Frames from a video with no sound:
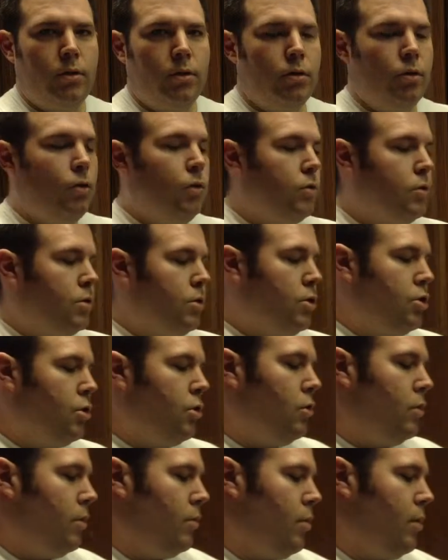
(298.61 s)
kudos to
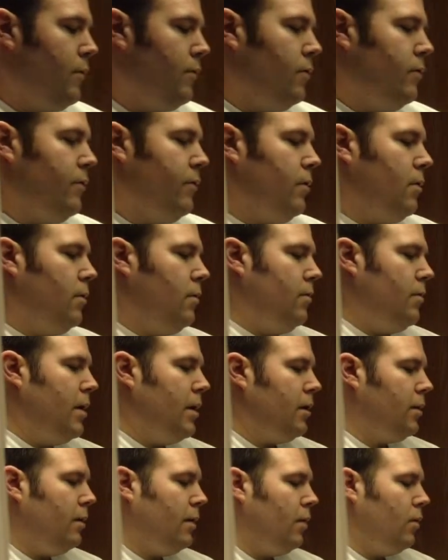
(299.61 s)
Joe and Breville for
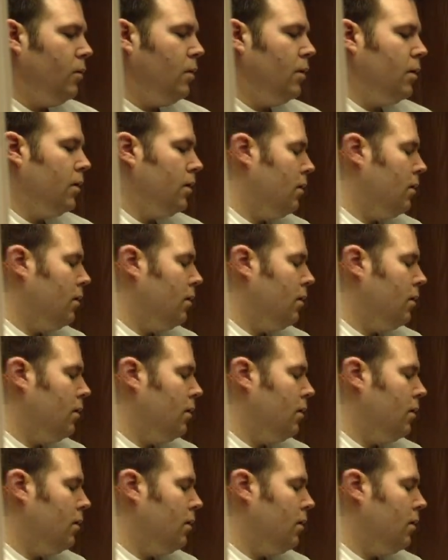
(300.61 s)
making that work.